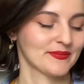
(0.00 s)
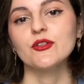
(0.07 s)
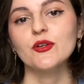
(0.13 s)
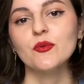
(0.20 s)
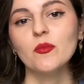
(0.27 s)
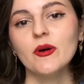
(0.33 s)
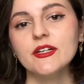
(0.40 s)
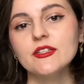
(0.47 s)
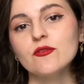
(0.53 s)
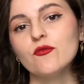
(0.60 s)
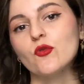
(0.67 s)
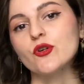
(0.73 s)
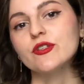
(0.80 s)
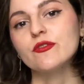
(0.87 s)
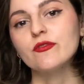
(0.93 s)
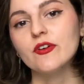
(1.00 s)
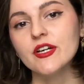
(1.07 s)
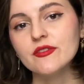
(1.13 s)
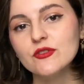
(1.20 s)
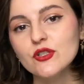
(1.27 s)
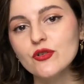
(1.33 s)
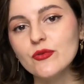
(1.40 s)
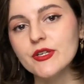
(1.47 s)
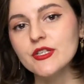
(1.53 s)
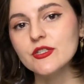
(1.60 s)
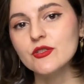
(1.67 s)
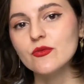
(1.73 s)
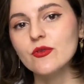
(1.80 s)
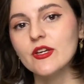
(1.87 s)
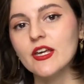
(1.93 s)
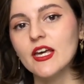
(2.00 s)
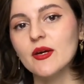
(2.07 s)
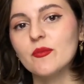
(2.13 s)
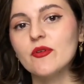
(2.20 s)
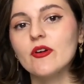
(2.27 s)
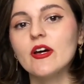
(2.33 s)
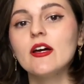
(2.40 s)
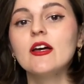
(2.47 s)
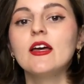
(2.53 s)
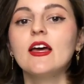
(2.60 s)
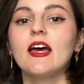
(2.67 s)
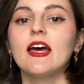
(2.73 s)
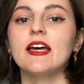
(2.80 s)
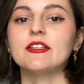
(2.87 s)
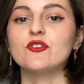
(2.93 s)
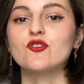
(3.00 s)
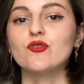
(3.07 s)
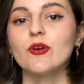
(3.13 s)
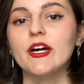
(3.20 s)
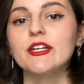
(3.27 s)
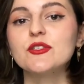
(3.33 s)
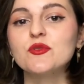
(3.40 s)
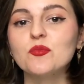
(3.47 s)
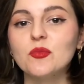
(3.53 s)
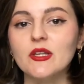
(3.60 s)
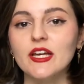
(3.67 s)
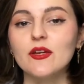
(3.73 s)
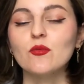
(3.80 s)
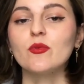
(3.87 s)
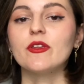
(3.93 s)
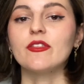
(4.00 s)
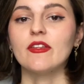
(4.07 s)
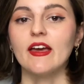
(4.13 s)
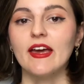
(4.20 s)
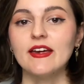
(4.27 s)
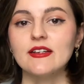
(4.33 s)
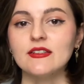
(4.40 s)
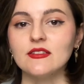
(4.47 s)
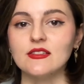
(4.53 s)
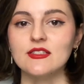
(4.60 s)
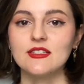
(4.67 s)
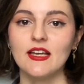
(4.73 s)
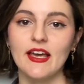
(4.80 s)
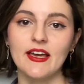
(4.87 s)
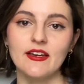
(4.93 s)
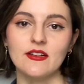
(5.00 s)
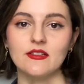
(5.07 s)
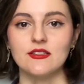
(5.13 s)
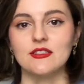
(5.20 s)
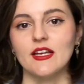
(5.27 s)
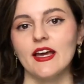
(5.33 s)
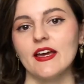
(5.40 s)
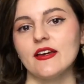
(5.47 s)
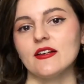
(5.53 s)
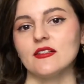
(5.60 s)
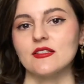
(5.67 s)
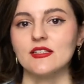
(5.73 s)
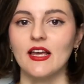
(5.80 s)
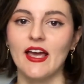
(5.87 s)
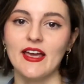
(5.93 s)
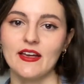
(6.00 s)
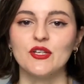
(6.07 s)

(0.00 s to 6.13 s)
Turn your body 45 degrees to the camera and try to play with angles, angles, angles.